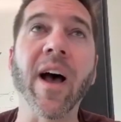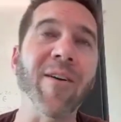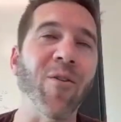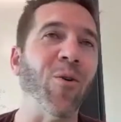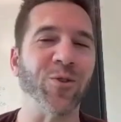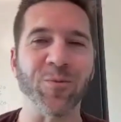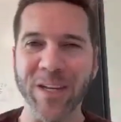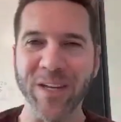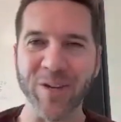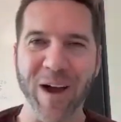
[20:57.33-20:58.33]
I have a whole
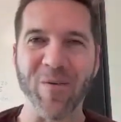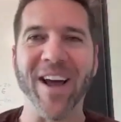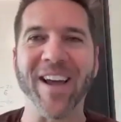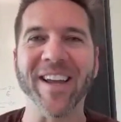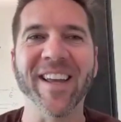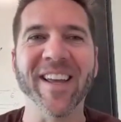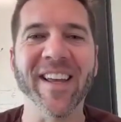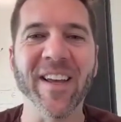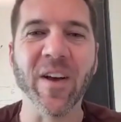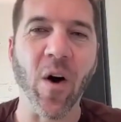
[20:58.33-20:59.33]
speech about why
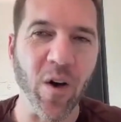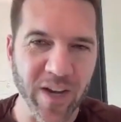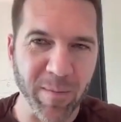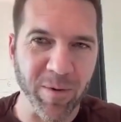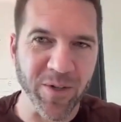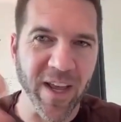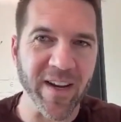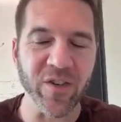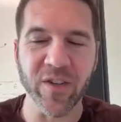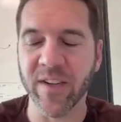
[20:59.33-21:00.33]
on-time
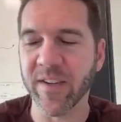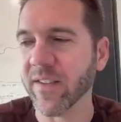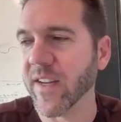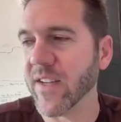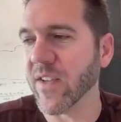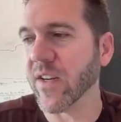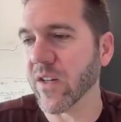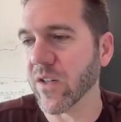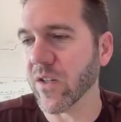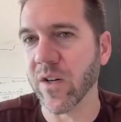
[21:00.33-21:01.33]
percentage isn't
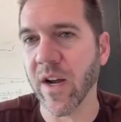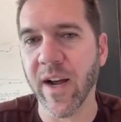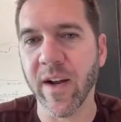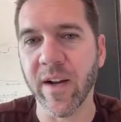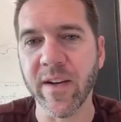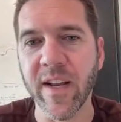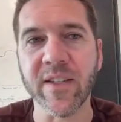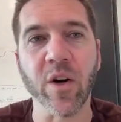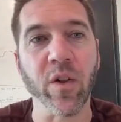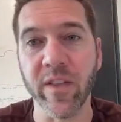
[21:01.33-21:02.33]

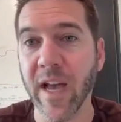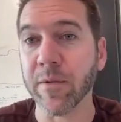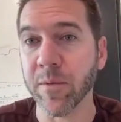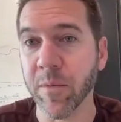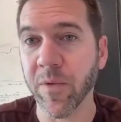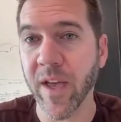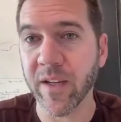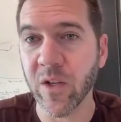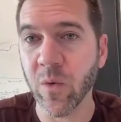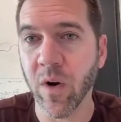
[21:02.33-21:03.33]
necessarily the optimal
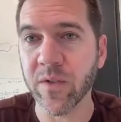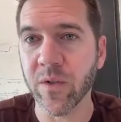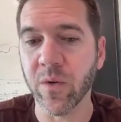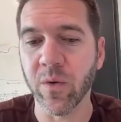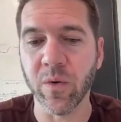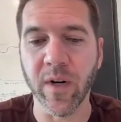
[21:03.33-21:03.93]
thing you want to